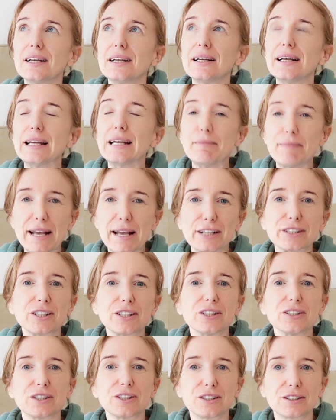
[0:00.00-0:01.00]
It makes
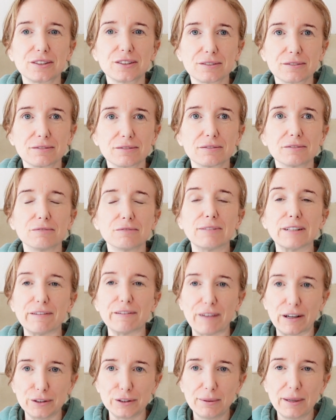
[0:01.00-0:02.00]
us
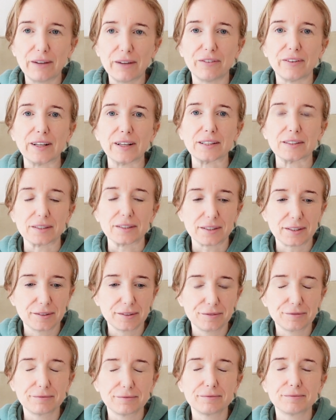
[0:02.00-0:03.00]
reevaluate things,
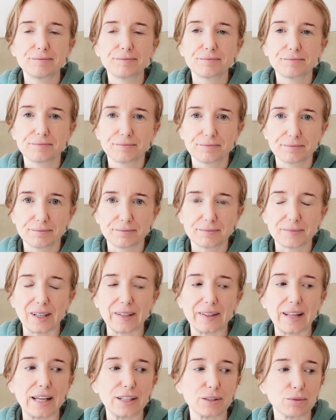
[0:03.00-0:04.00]

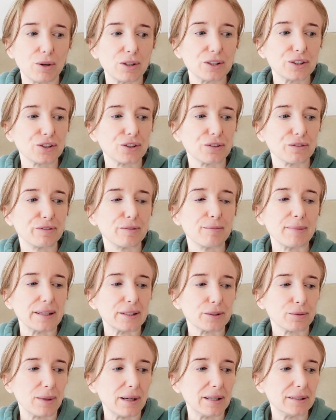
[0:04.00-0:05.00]
and that is what it's done for me
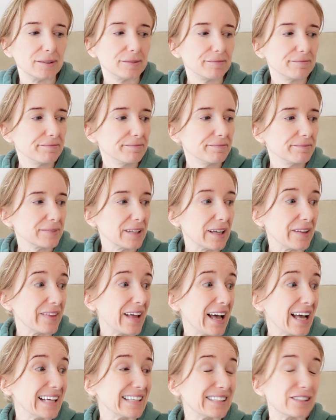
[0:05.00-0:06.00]
as well. And
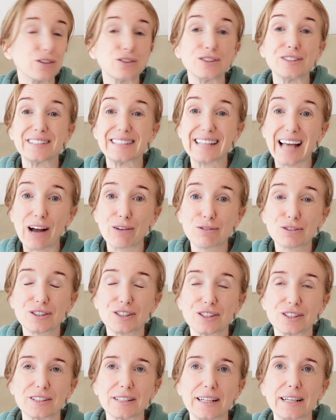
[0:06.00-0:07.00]
that is
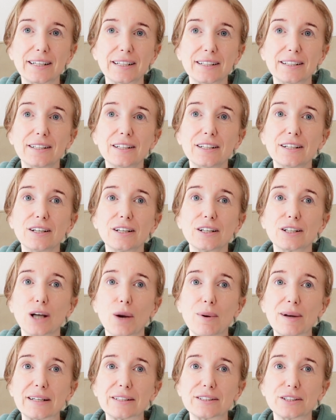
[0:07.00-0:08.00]
undoubtedly
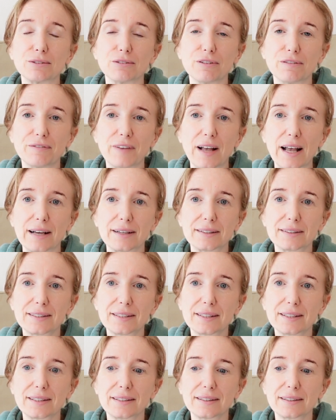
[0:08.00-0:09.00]
going to
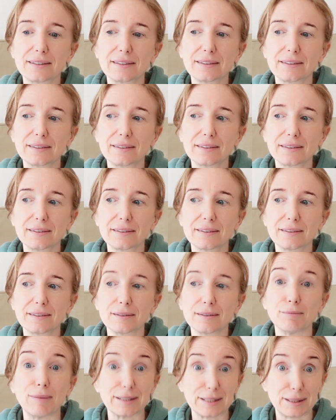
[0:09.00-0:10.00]
affect
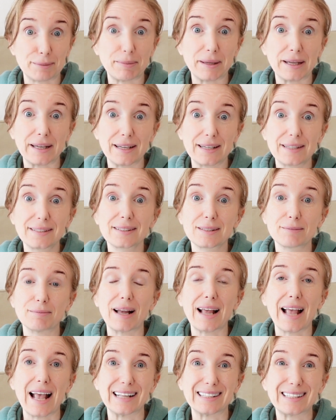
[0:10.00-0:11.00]
my space, my
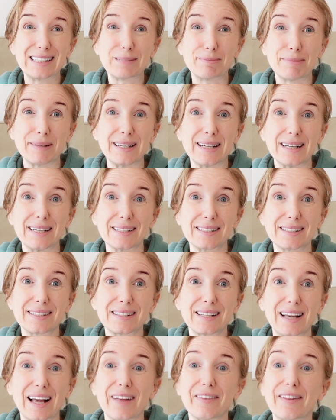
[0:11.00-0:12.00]

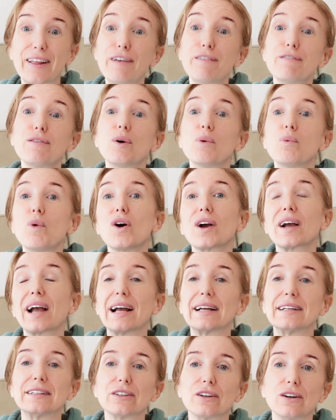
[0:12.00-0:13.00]
headspace, and therefore what
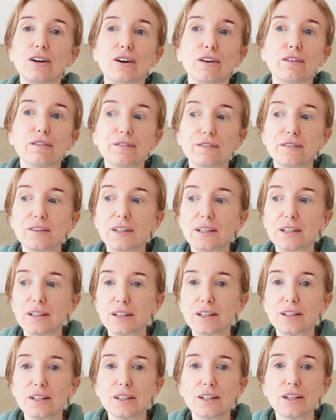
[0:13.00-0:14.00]
kind of
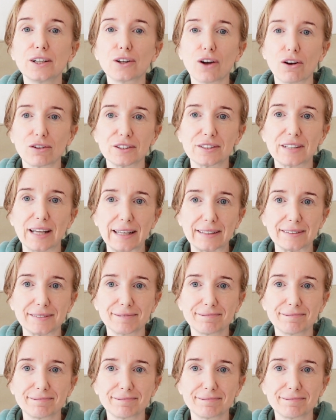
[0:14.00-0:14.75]
content